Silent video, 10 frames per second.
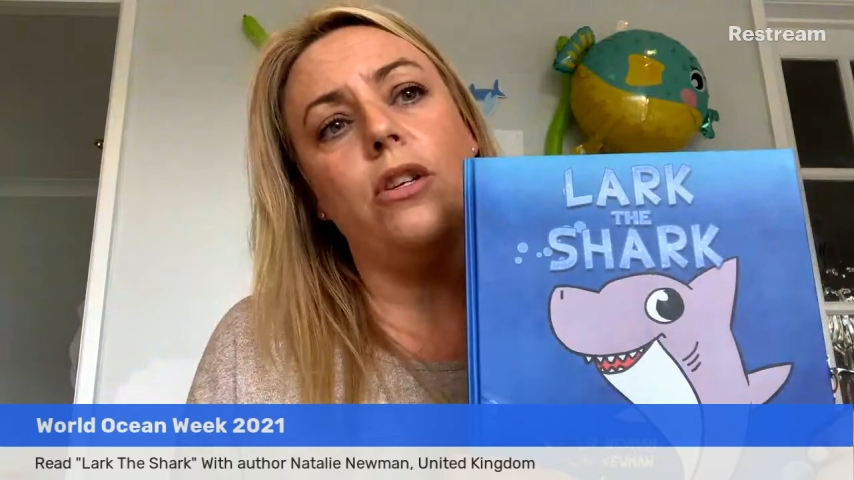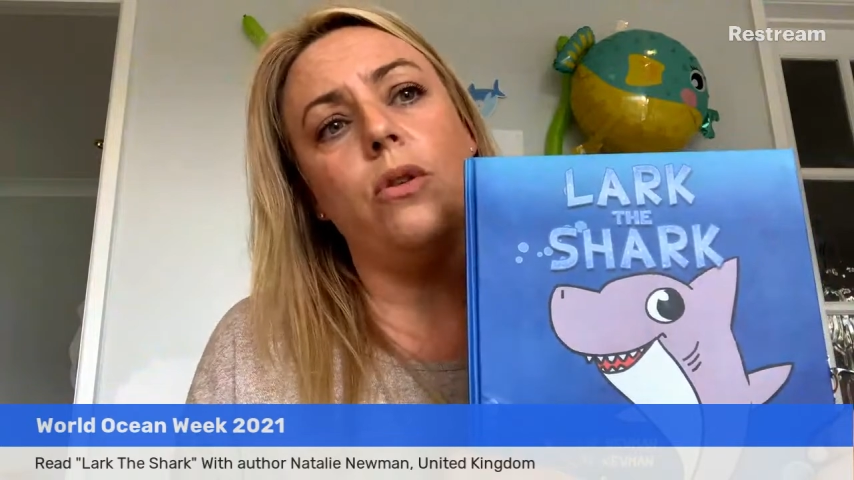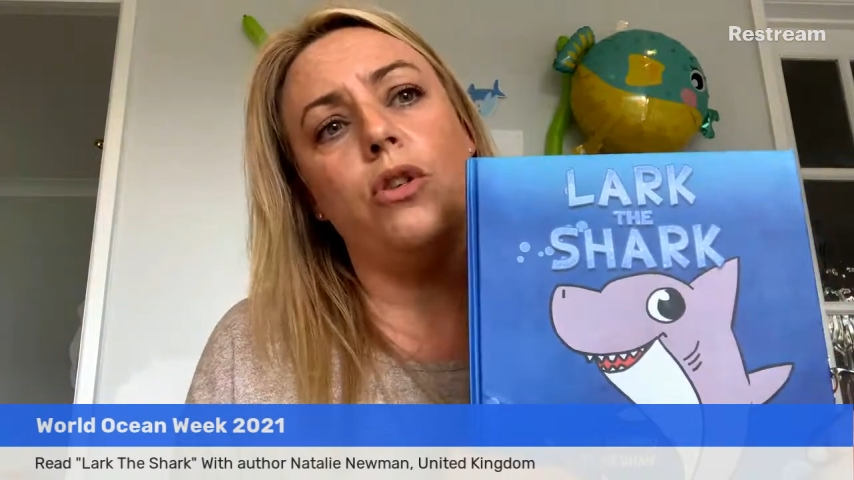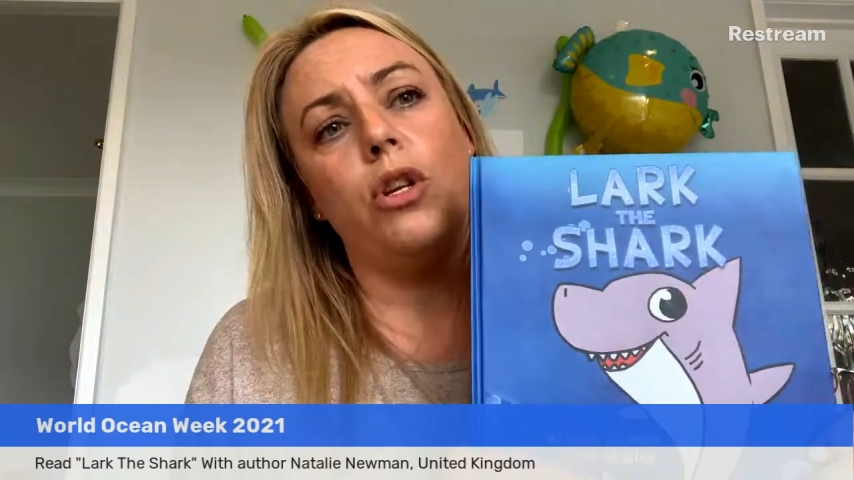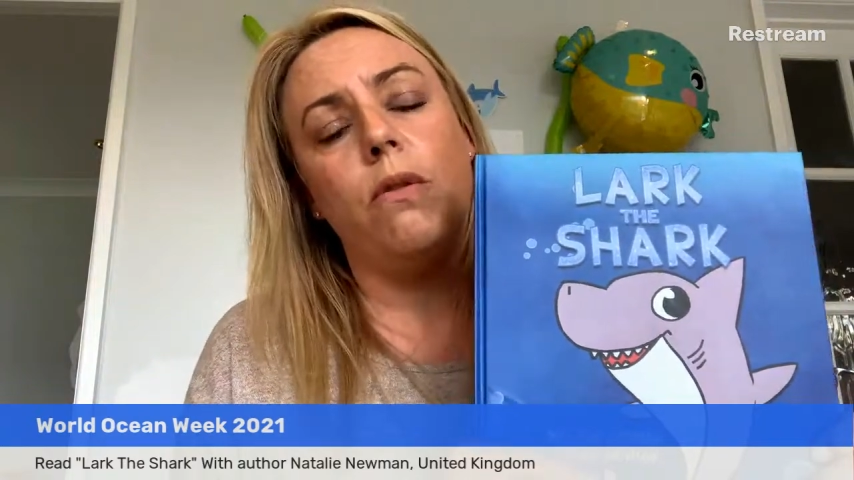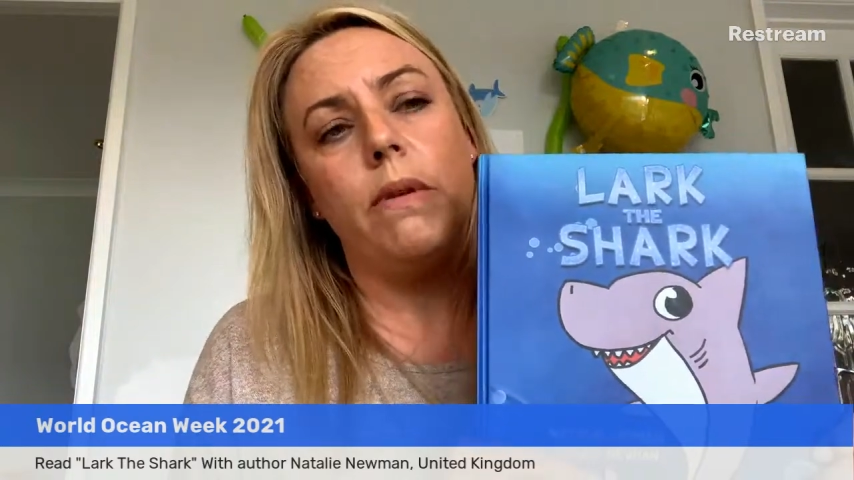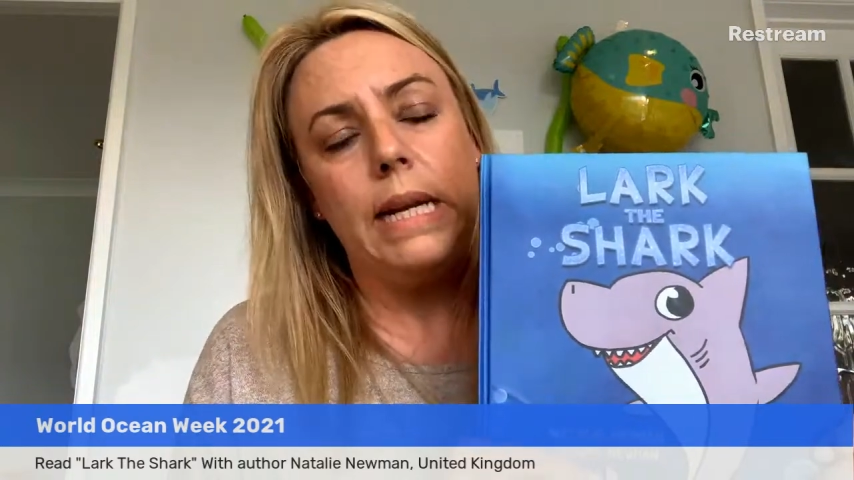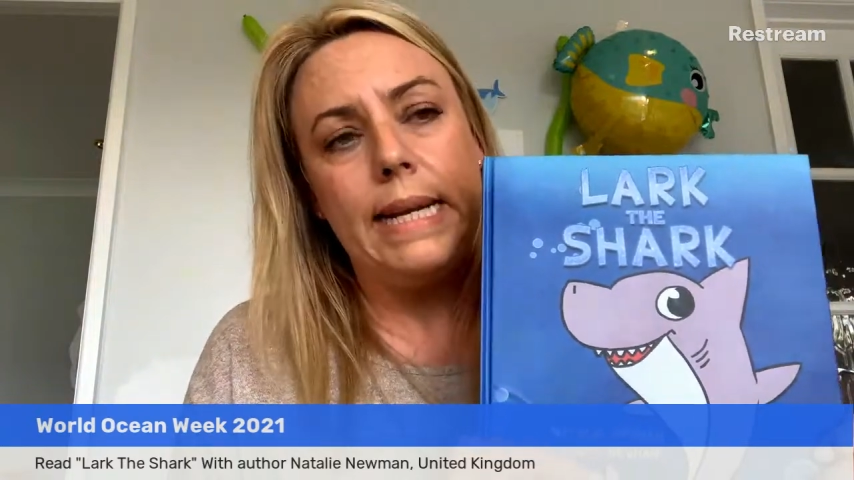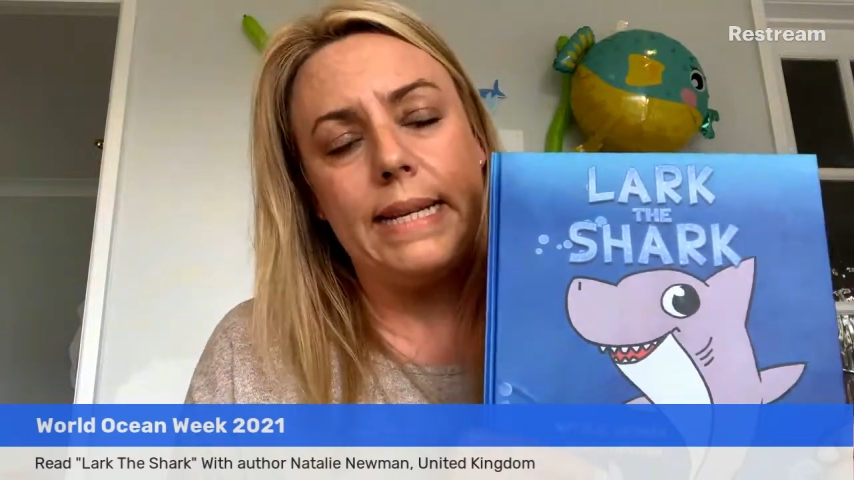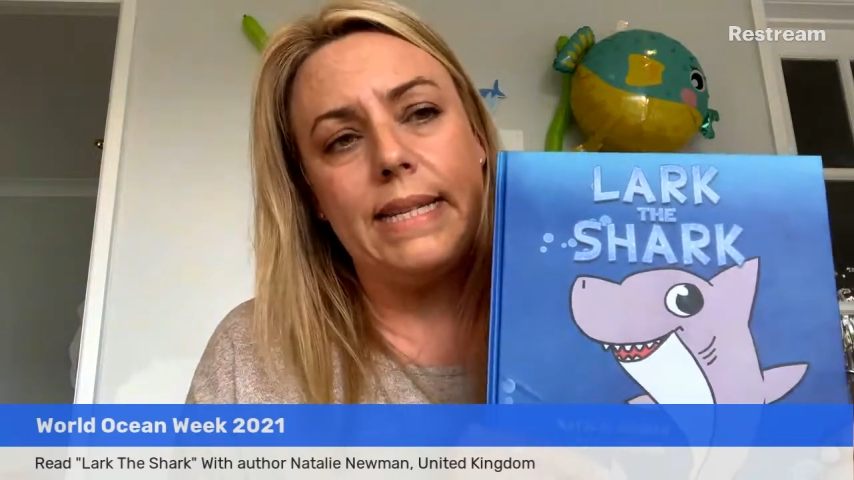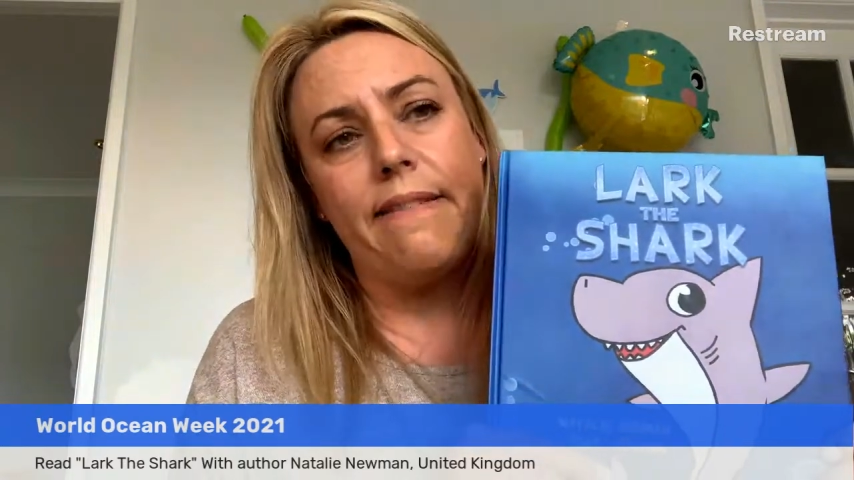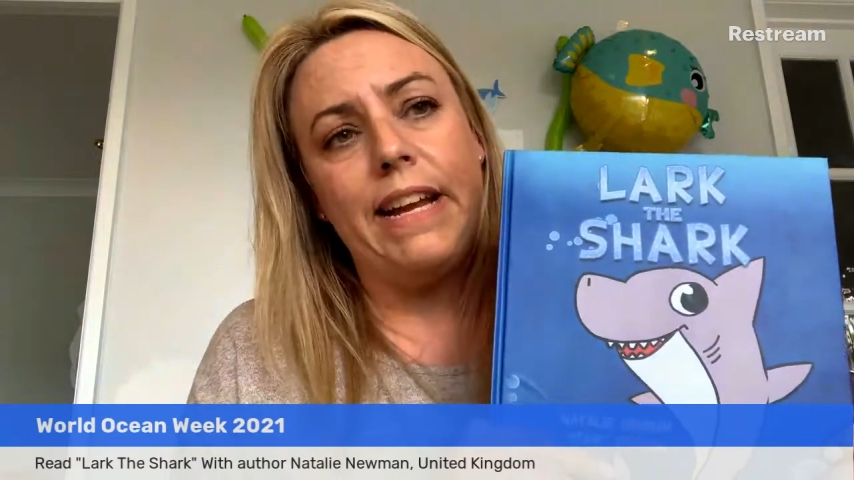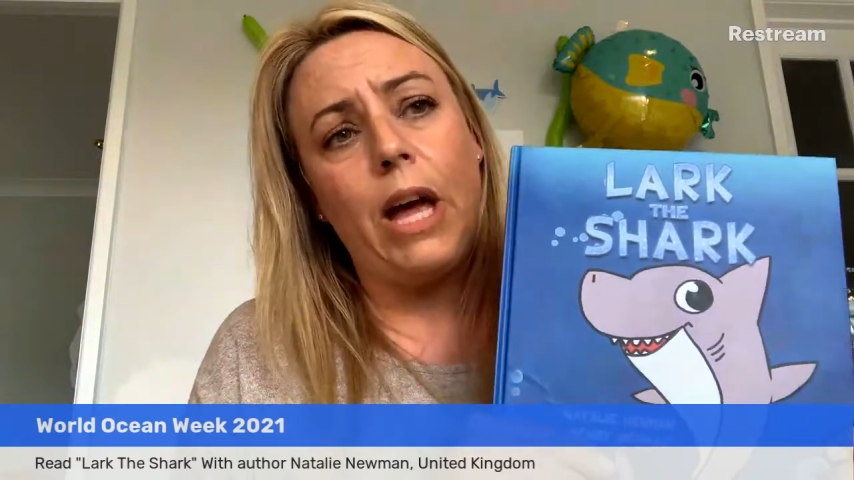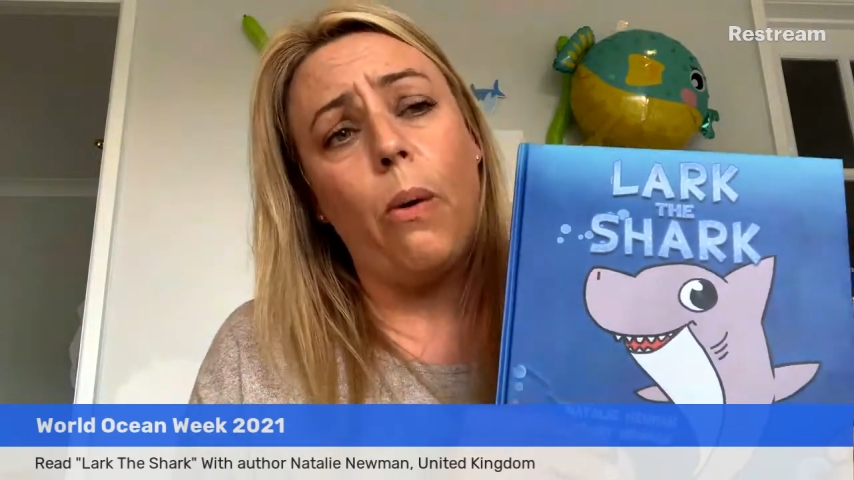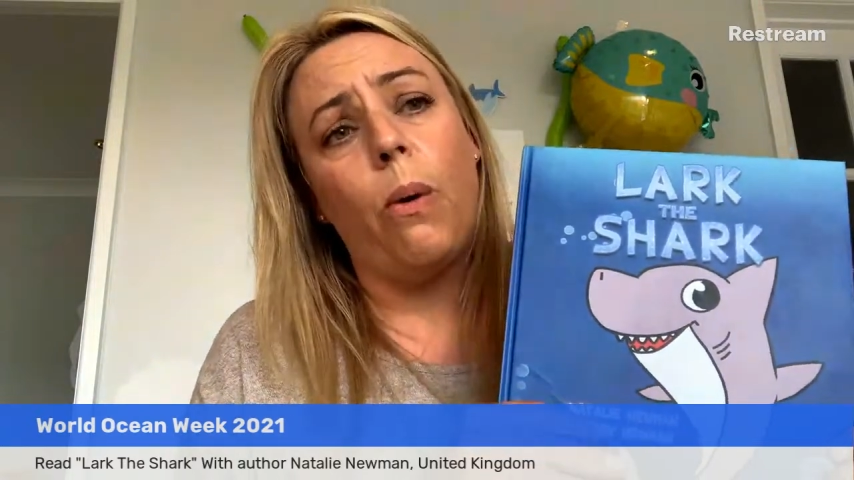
and you shouldn't really necessarily